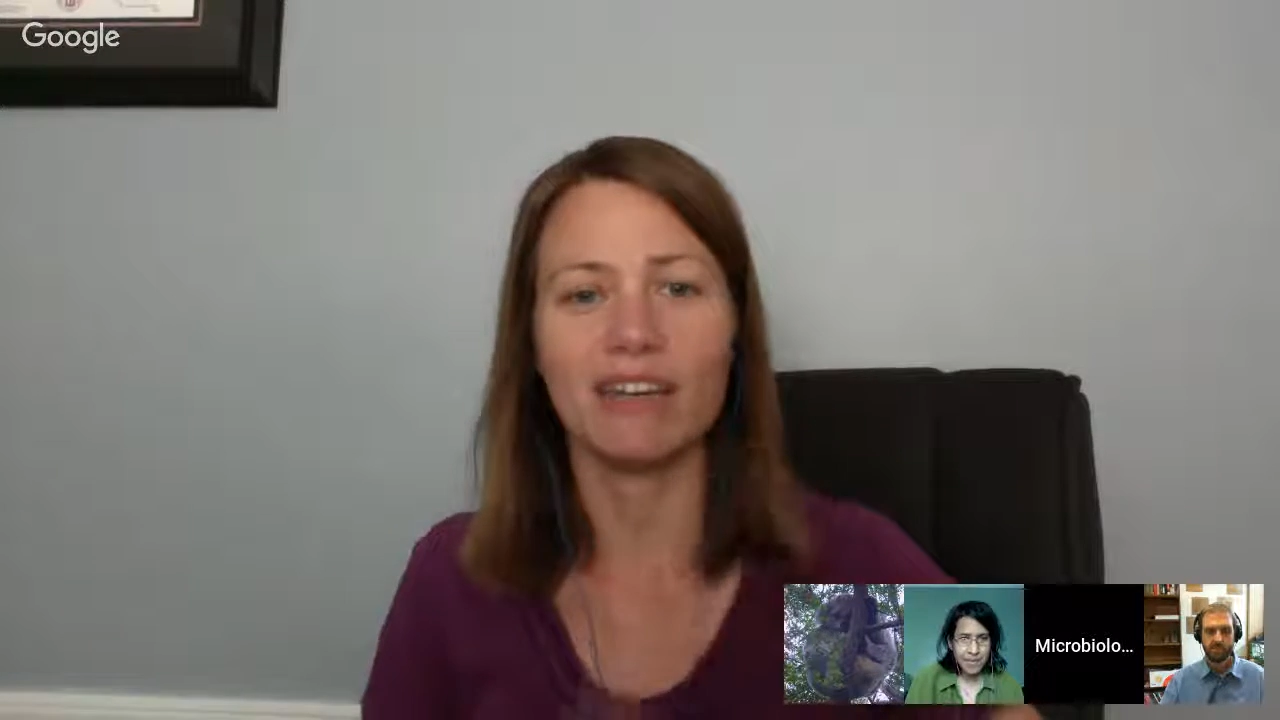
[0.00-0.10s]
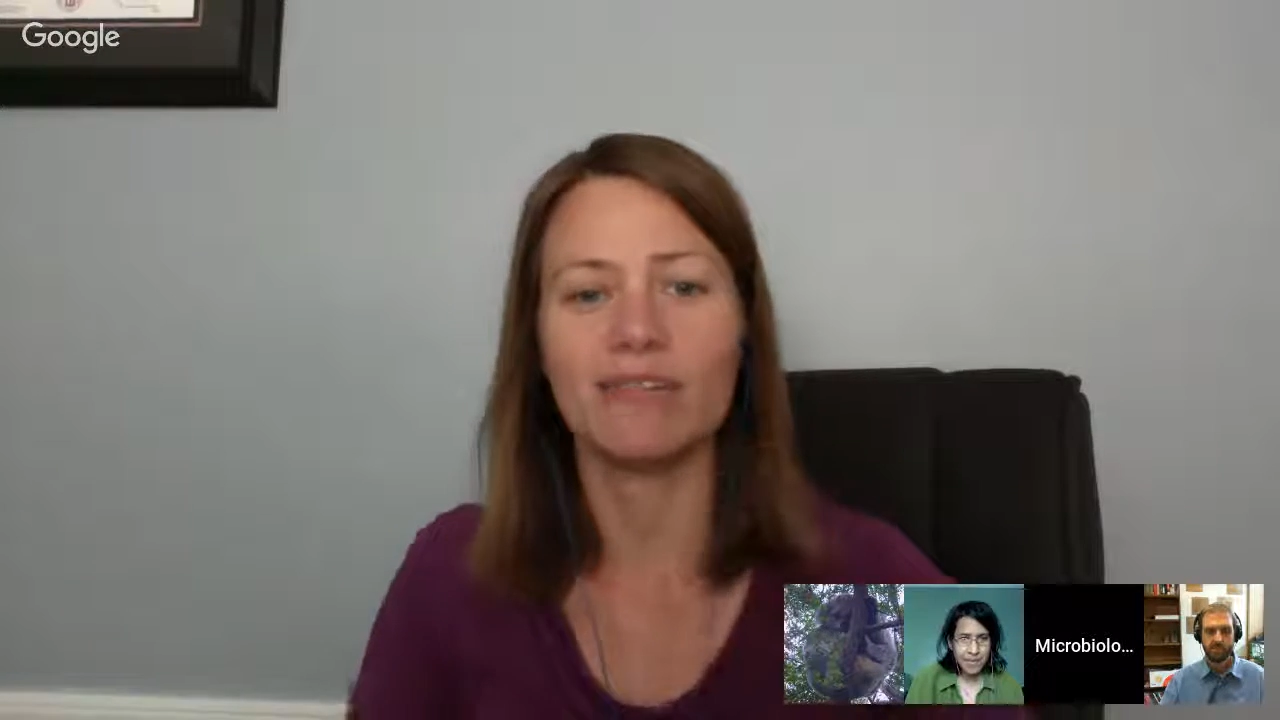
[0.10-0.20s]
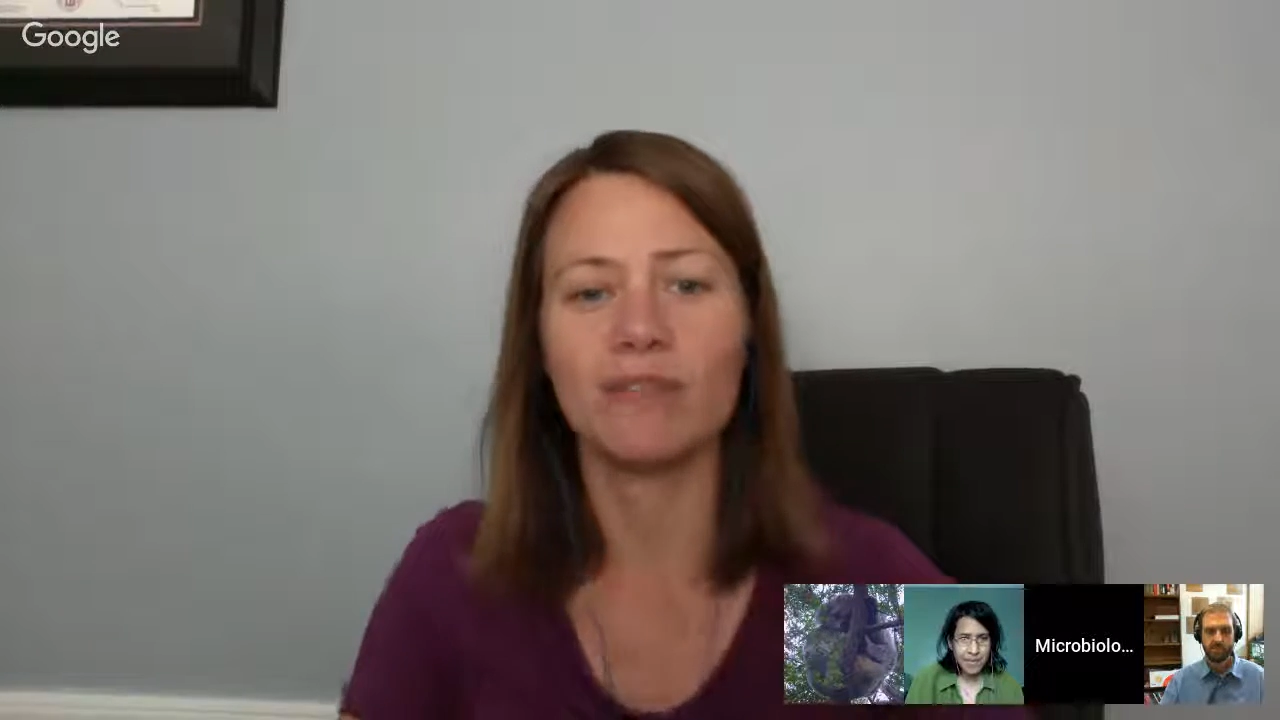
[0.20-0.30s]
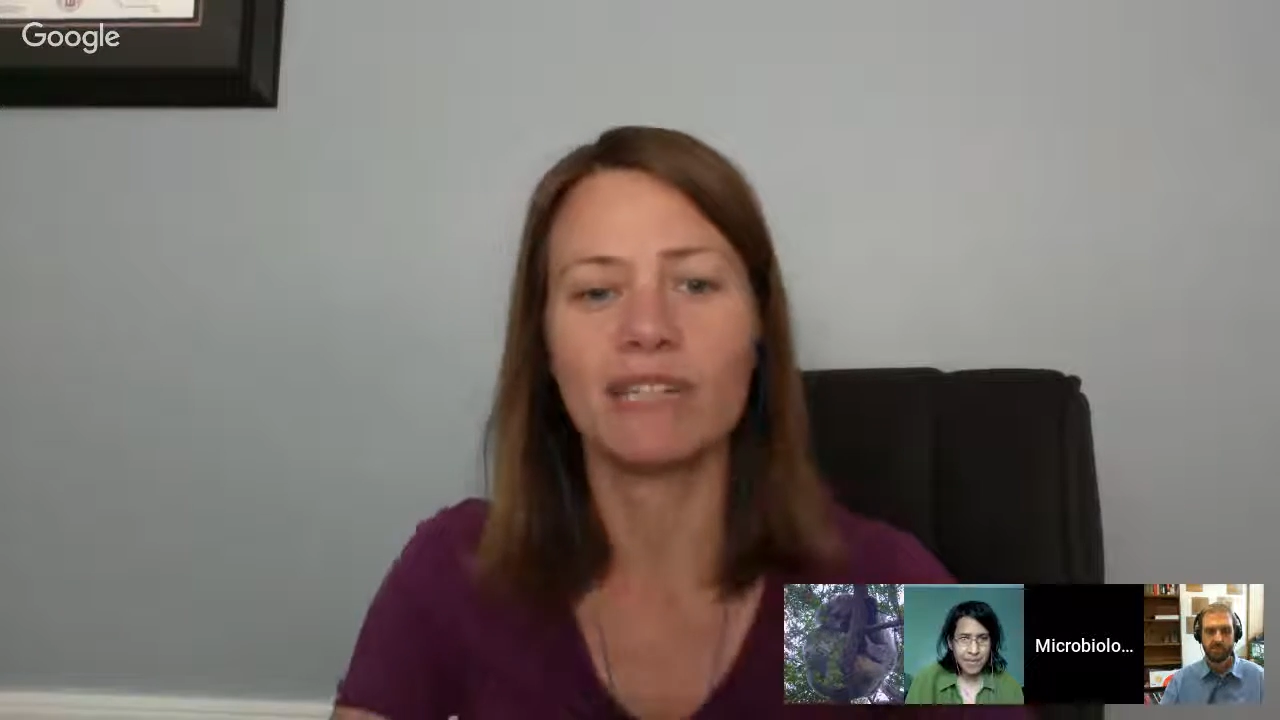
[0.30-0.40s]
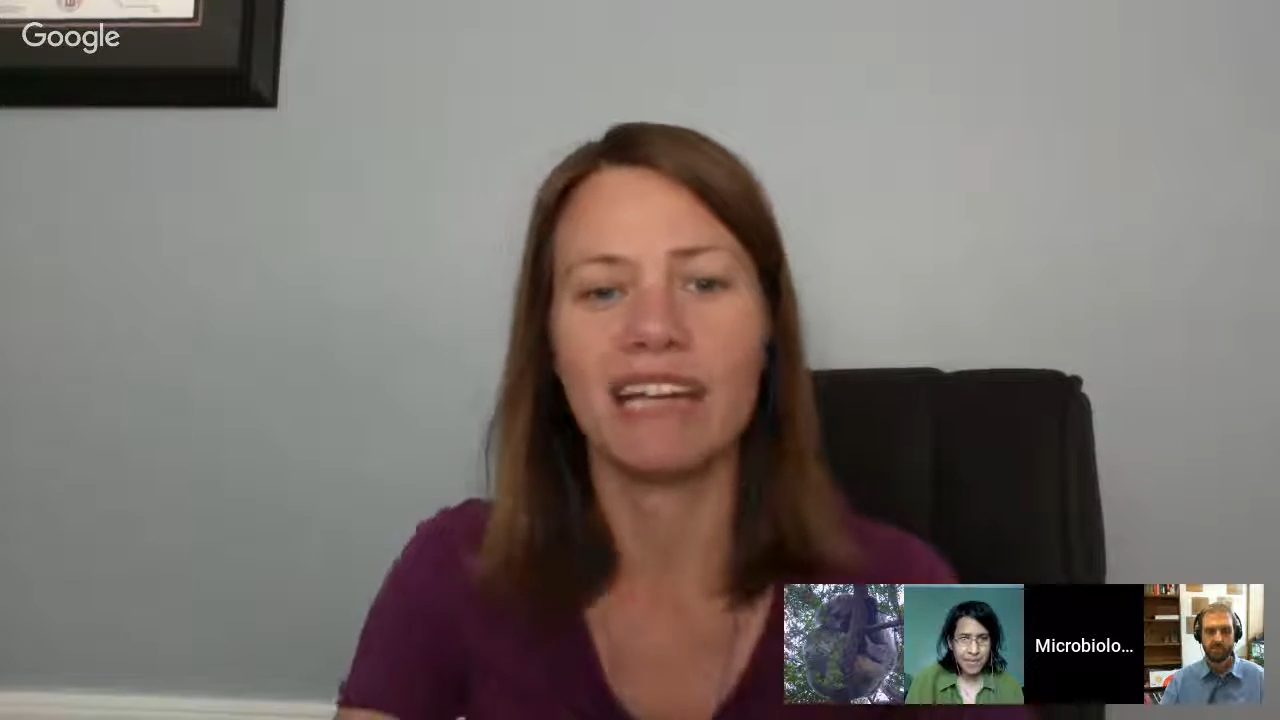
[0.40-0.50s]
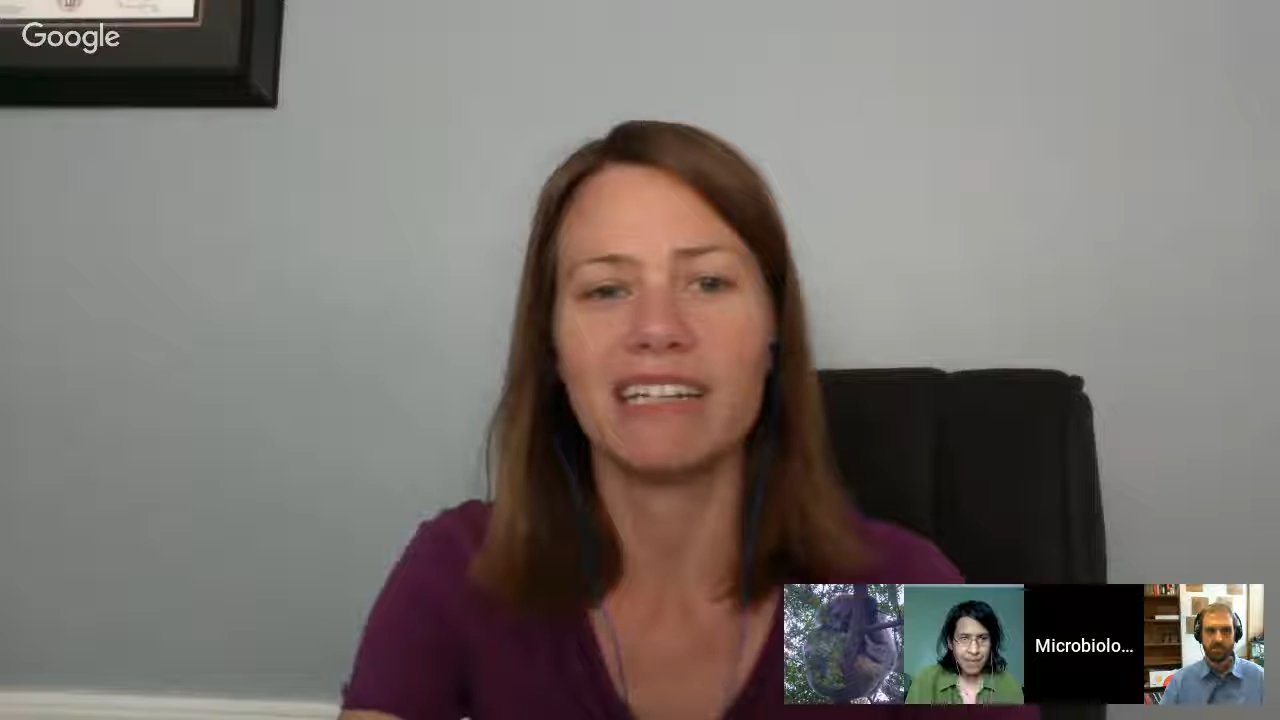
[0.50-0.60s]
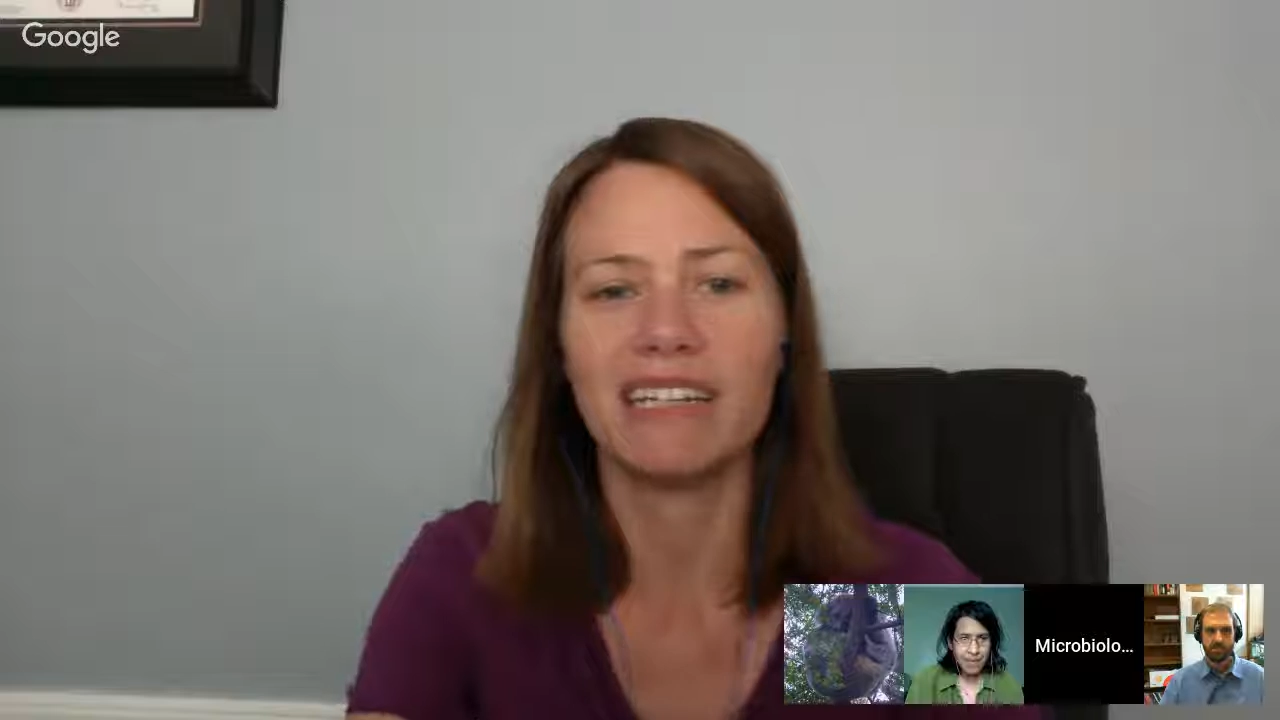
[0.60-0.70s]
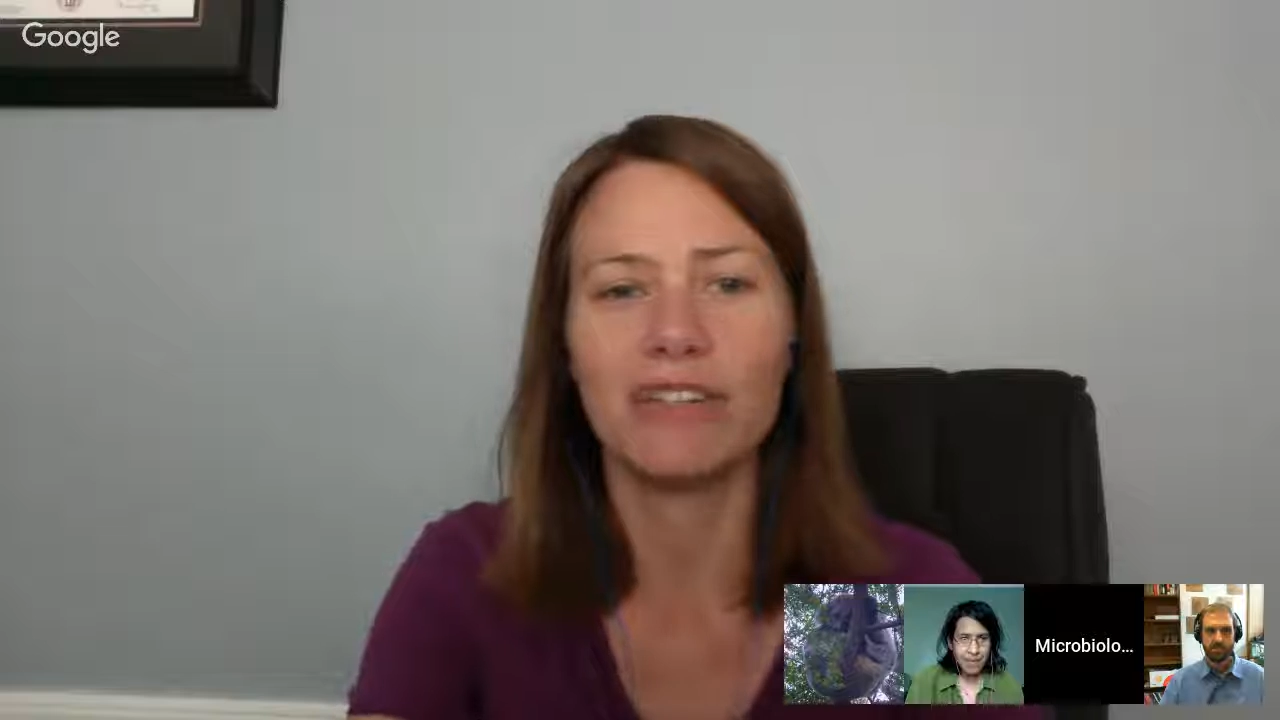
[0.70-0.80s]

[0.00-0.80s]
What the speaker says: if you would like to